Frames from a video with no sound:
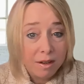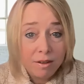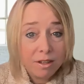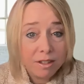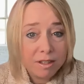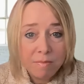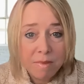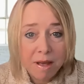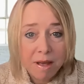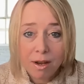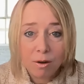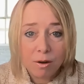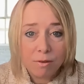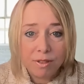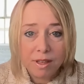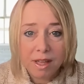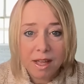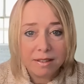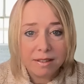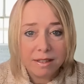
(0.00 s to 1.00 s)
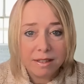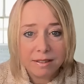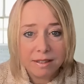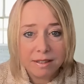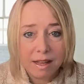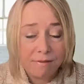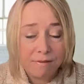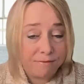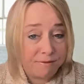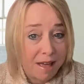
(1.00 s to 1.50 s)
It doesn't matter if the
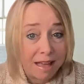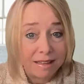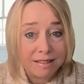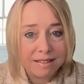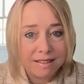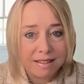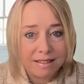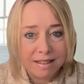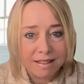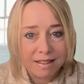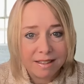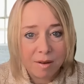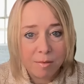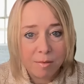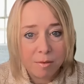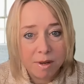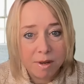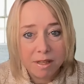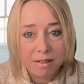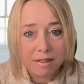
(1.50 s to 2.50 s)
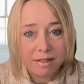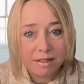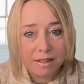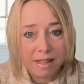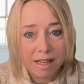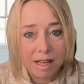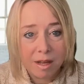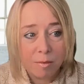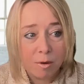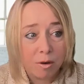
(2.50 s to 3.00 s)
SSA faxes it to them or mails it to
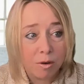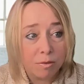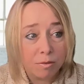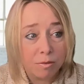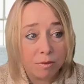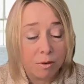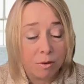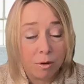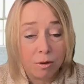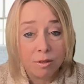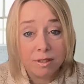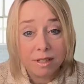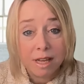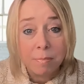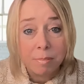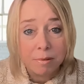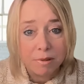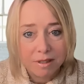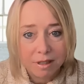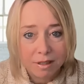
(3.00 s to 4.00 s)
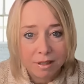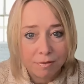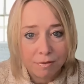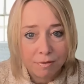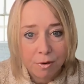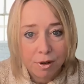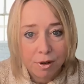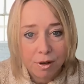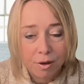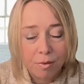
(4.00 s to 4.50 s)
them or or Staples does
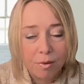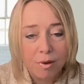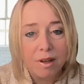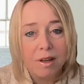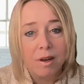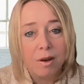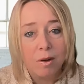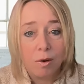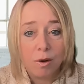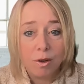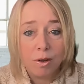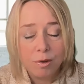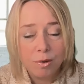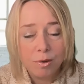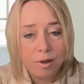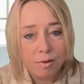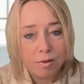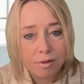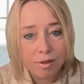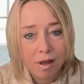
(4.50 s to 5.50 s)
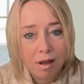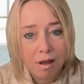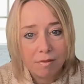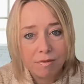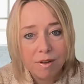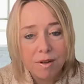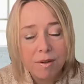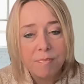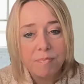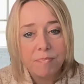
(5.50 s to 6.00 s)
it for you or you do it
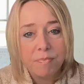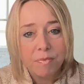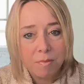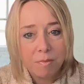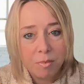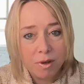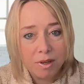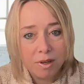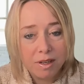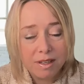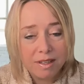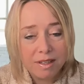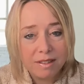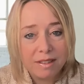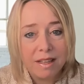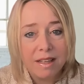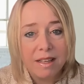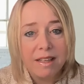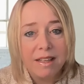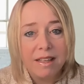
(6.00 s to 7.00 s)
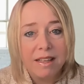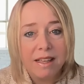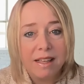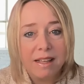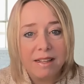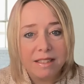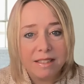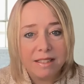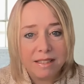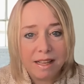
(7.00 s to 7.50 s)
yourself. Point is,
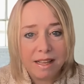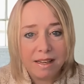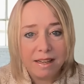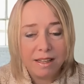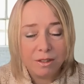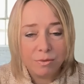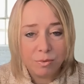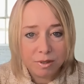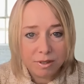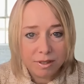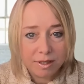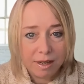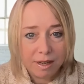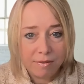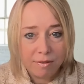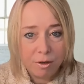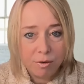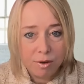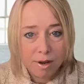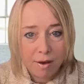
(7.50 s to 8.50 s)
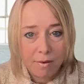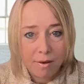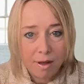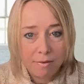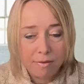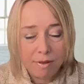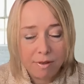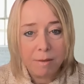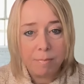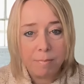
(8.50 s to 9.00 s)
it's sent, it's received. You now
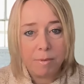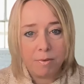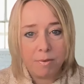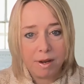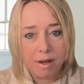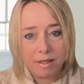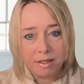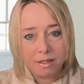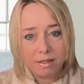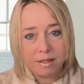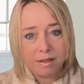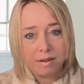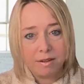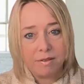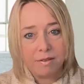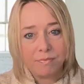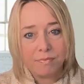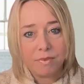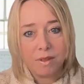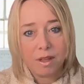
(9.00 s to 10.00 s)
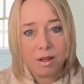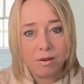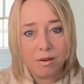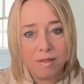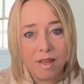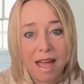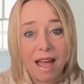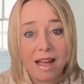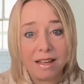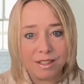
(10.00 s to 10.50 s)
have HIPAA rights
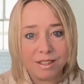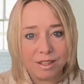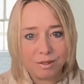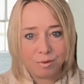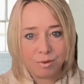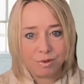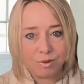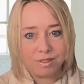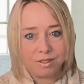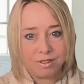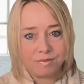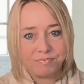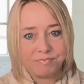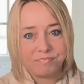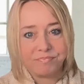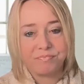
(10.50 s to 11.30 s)
under the access rules.